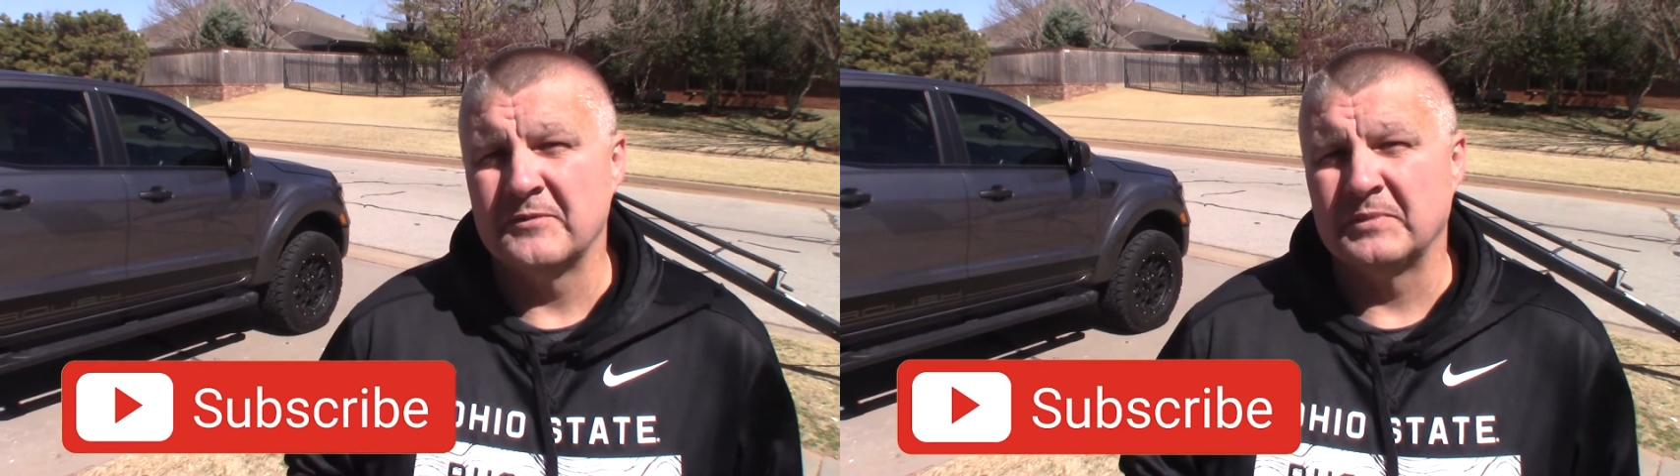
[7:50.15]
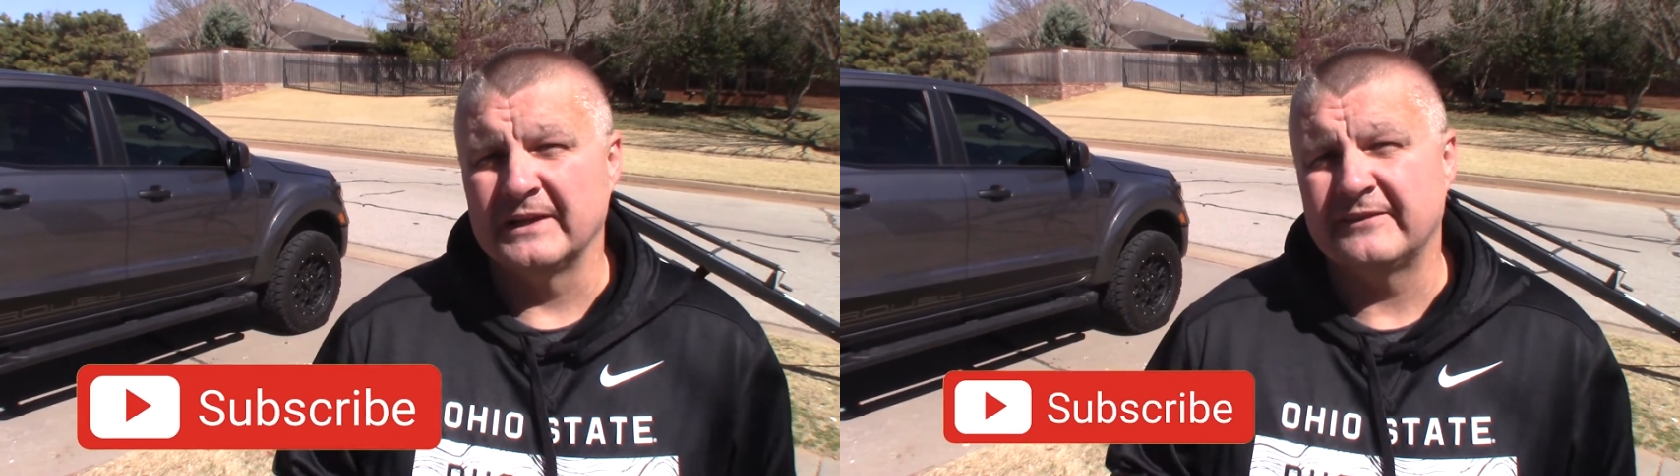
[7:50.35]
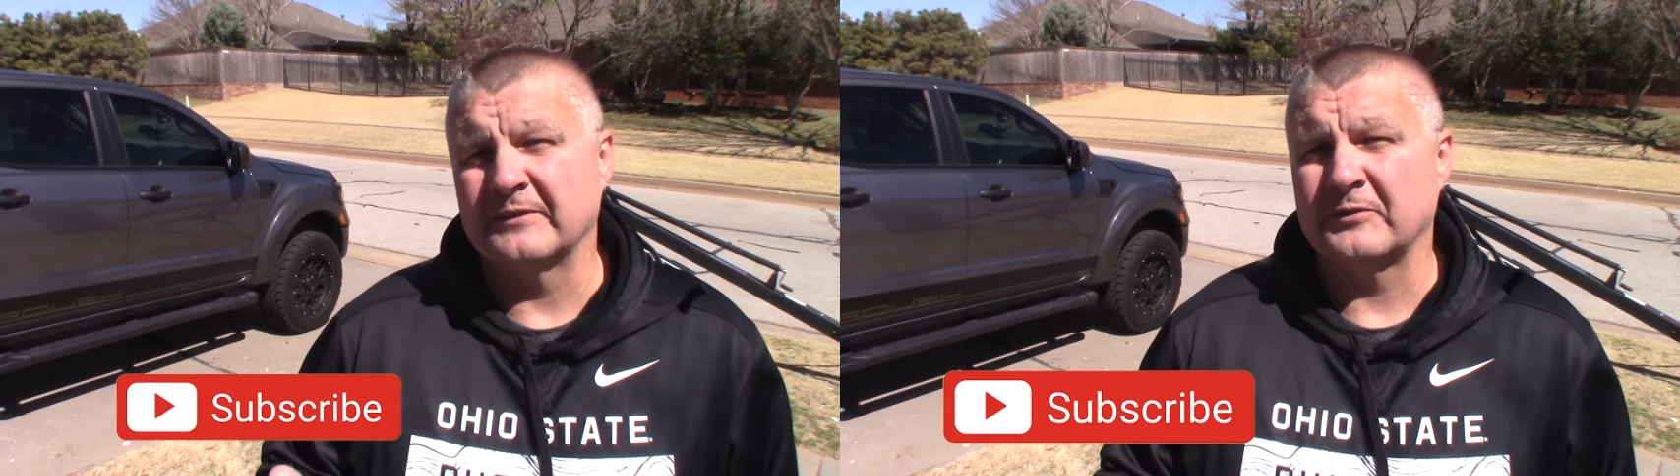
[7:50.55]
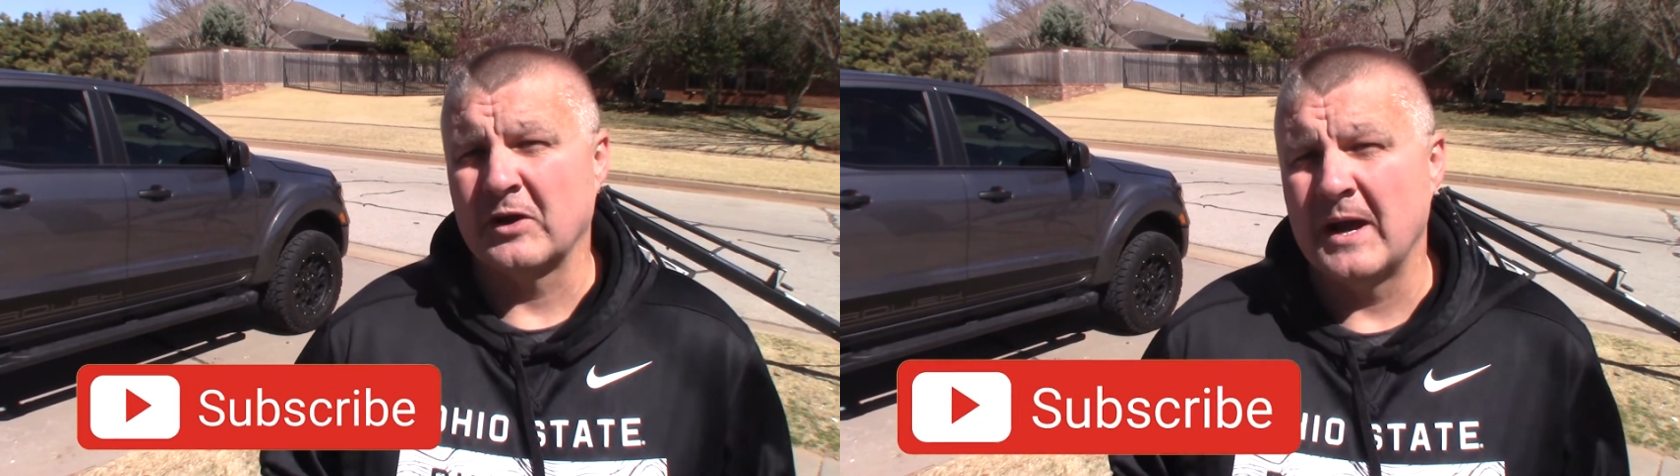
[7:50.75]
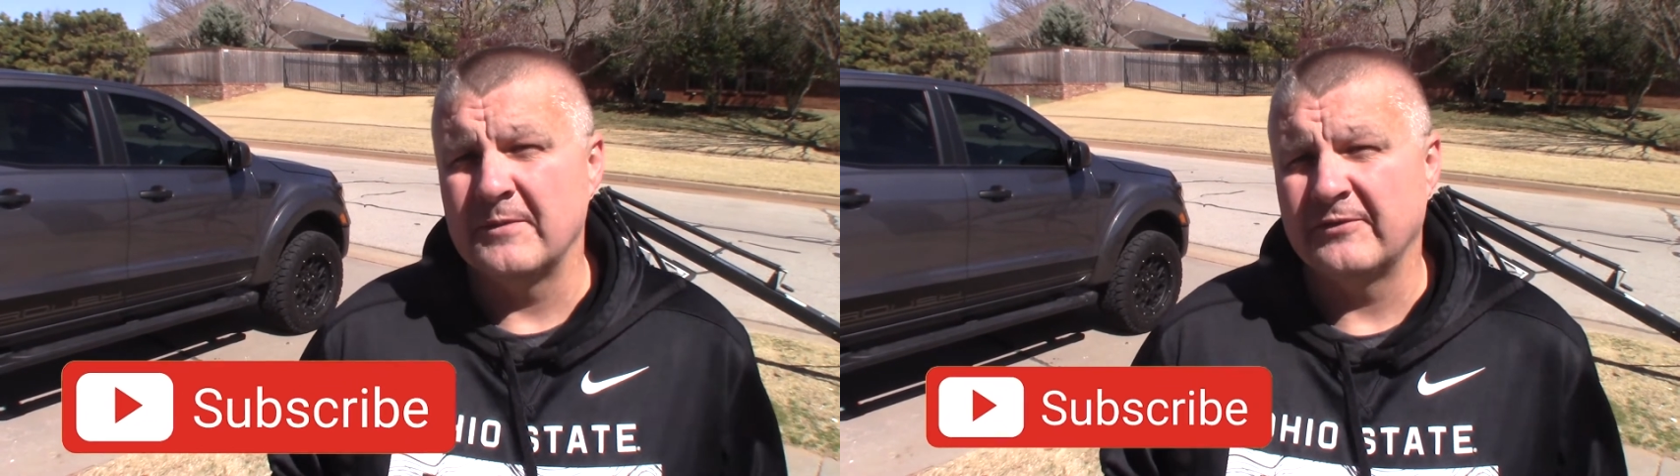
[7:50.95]
Please
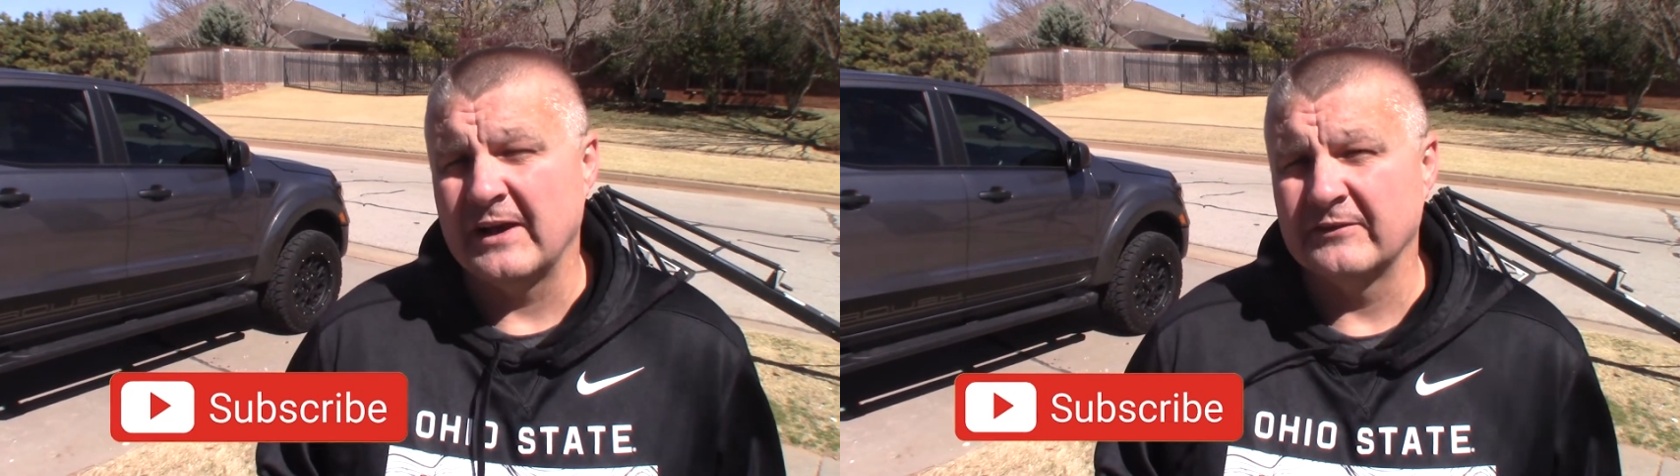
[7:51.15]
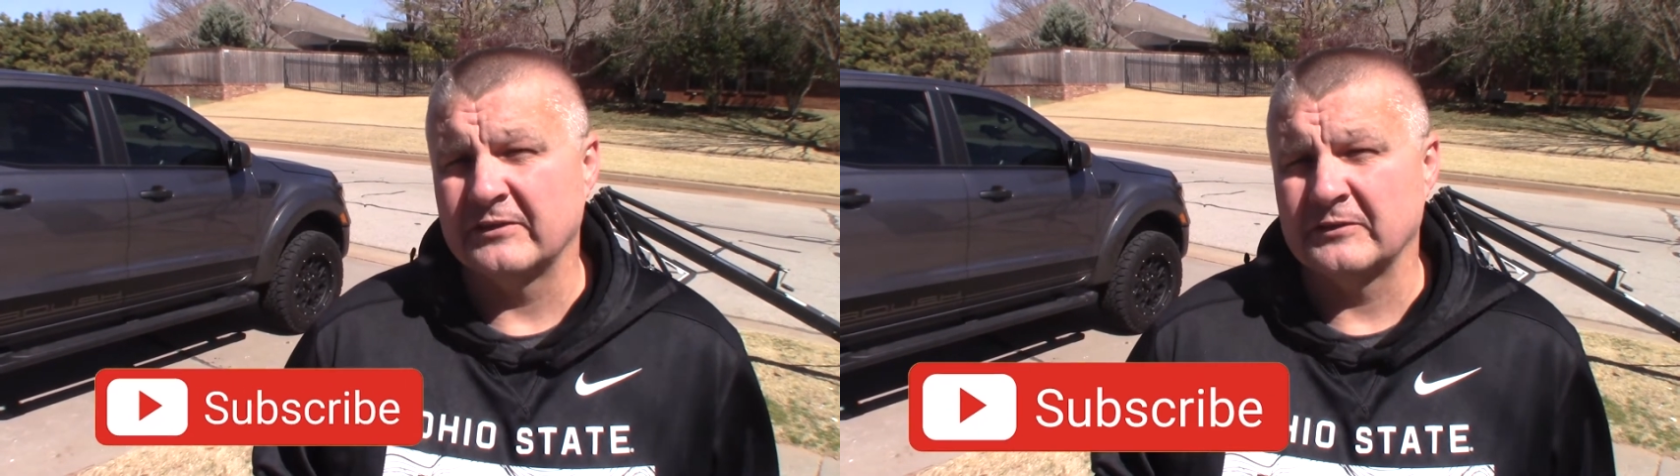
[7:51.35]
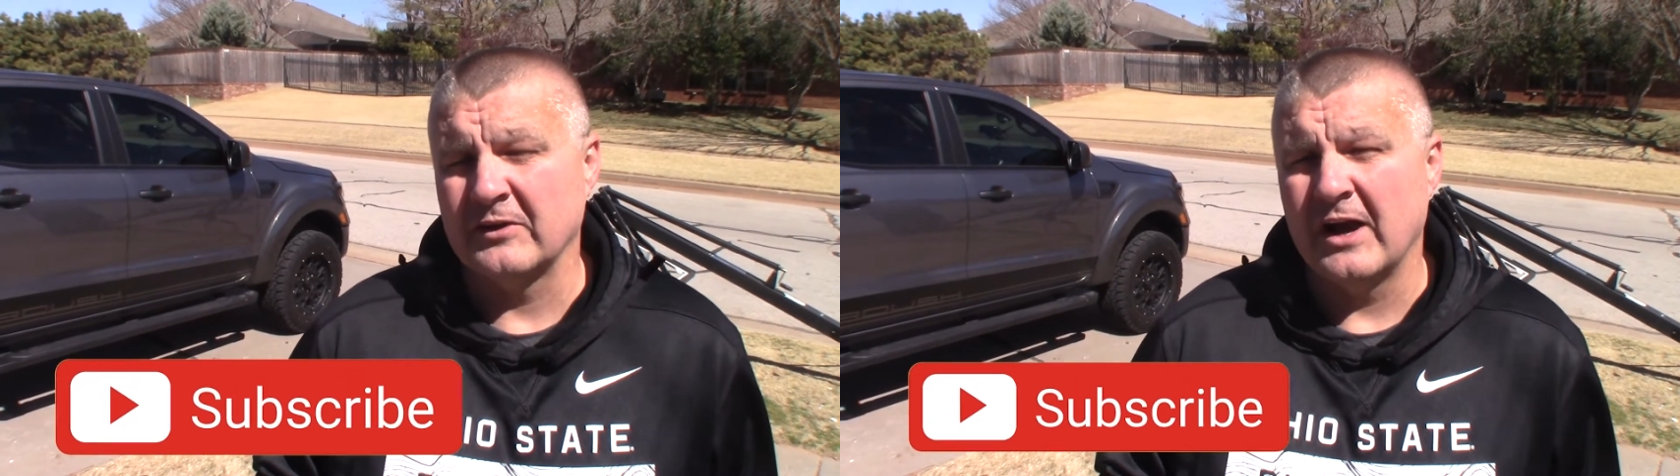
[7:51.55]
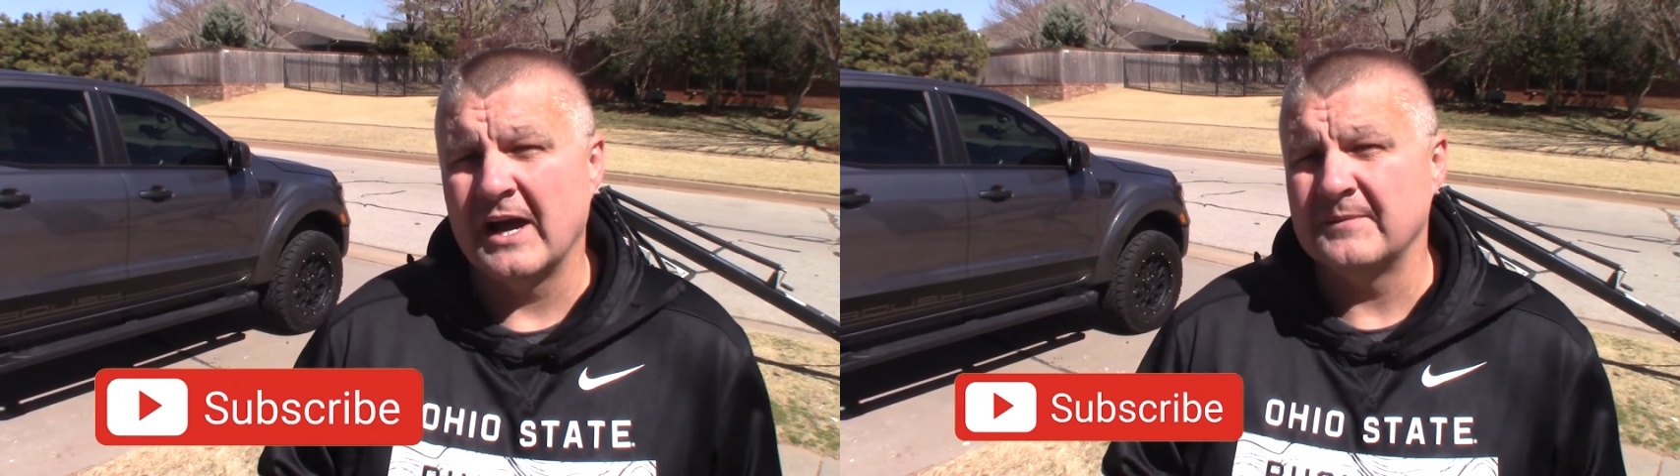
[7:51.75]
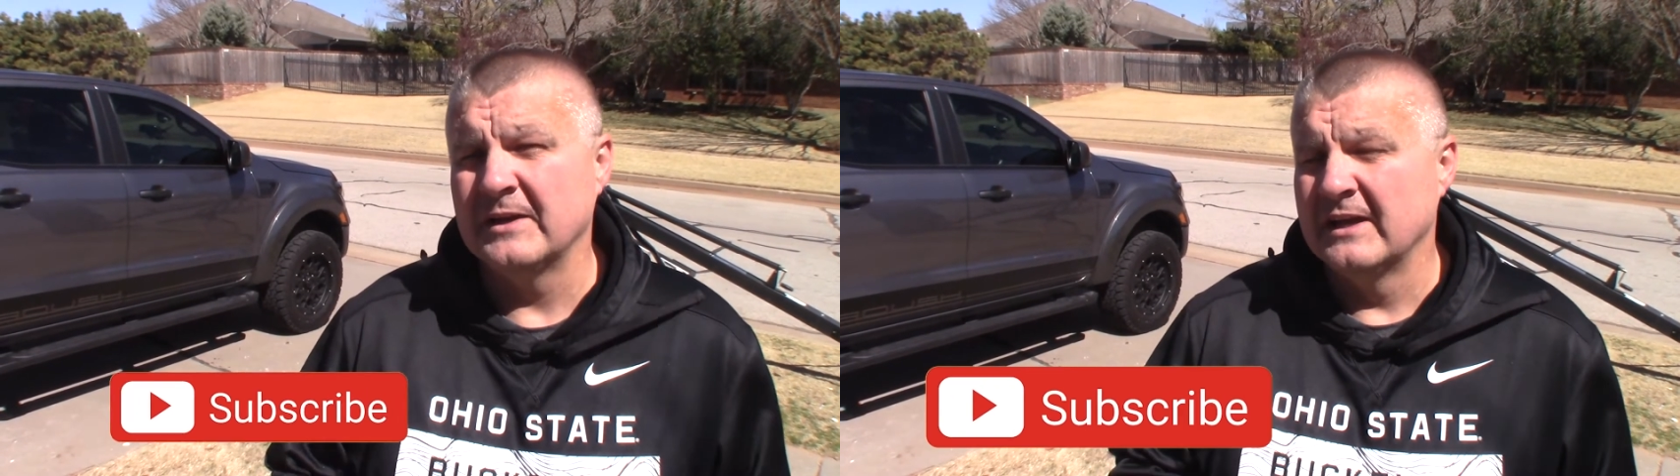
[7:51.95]
subscribe if you haven't
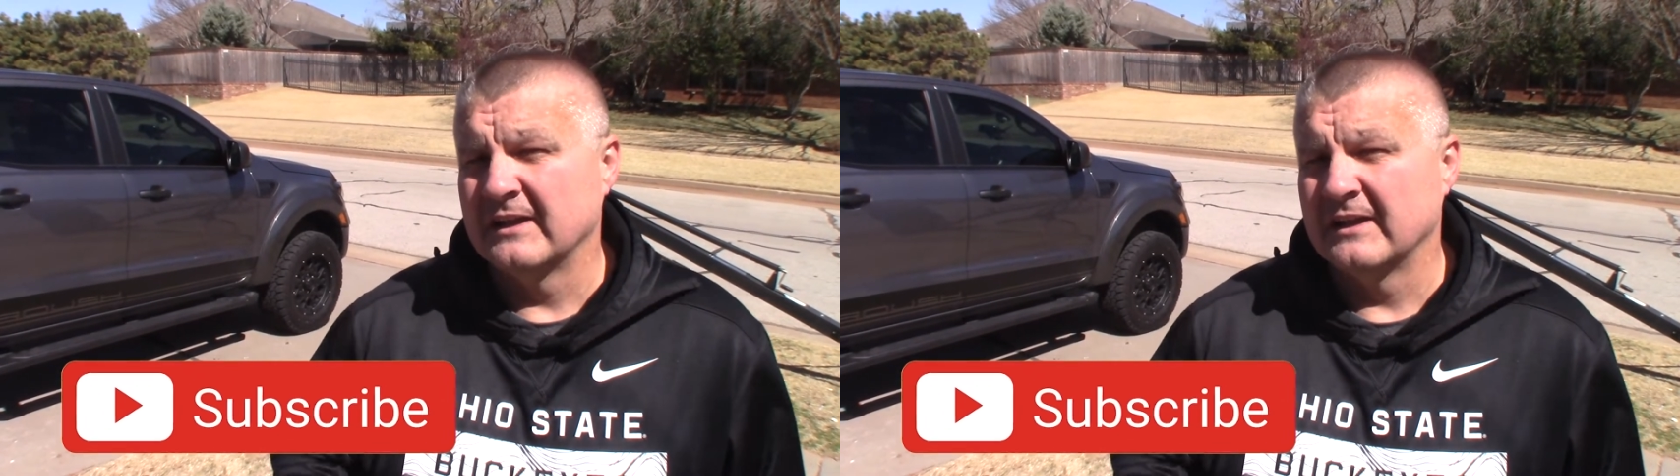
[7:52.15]
subscribed.